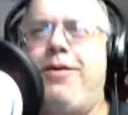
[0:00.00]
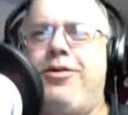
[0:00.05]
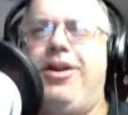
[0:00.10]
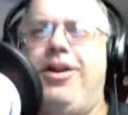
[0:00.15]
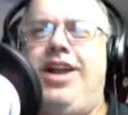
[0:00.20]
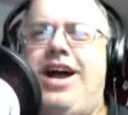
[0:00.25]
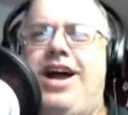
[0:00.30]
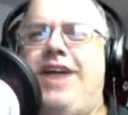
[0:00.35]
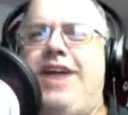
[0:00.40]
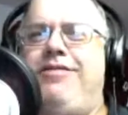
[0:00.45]
Come on,
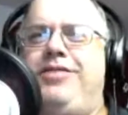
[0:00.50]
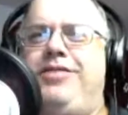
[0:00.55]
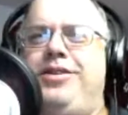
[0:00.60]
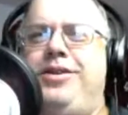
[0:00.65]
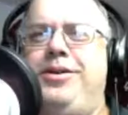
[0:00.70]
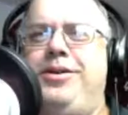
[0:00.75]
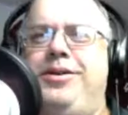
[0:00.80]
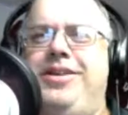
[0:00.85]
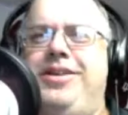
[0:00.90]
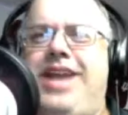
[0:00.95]
man. We're
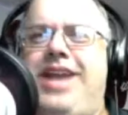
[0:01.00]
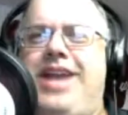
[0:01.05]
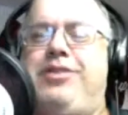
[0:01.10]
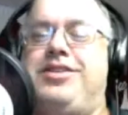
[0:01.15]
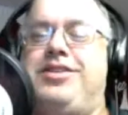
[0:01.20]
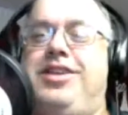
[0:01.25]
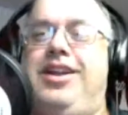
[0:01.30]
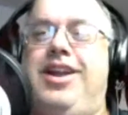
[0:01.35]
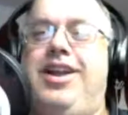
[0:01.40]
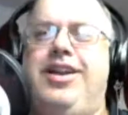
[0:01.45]
live, dude.
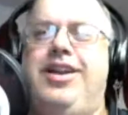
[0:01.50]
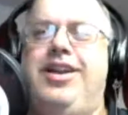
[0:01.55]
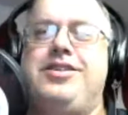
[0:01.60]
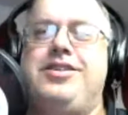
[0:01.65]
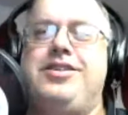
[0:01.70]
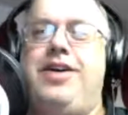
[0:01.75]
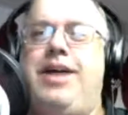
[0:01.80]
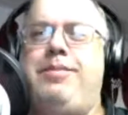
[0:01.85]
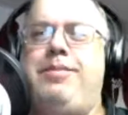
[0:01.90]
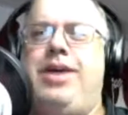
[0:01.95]
That was
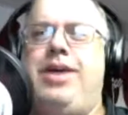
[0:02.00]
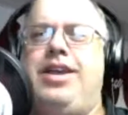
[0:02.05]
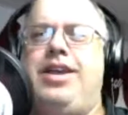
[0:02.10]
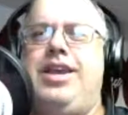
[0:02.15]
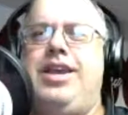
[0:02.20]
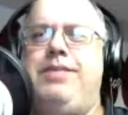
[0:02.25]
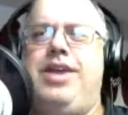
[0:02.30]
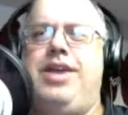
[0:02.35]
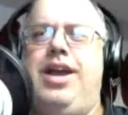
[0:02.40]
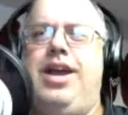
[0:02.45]
hilarious, though. I
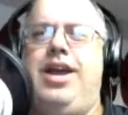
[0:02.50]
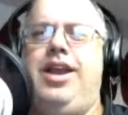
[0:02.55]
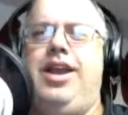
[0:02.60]
might keep